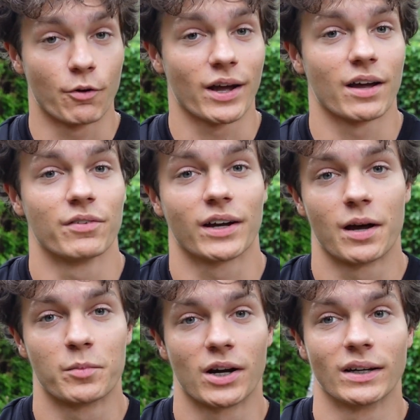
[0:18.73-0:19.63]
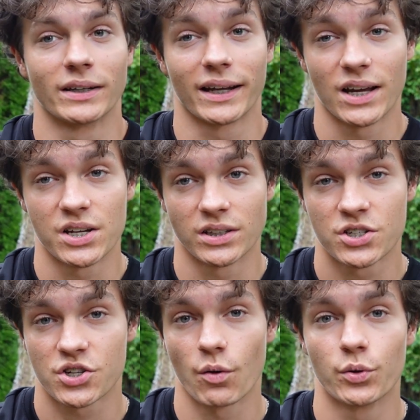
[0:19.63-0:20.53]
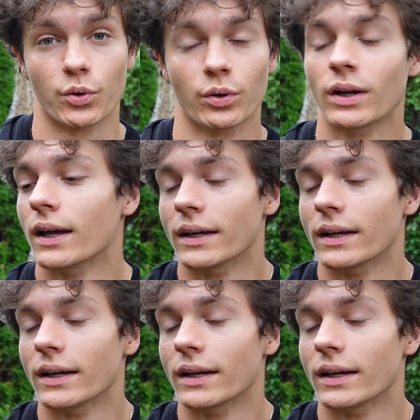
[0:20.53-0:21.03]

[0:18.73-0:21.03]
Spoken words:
Now I have a camera and I can show you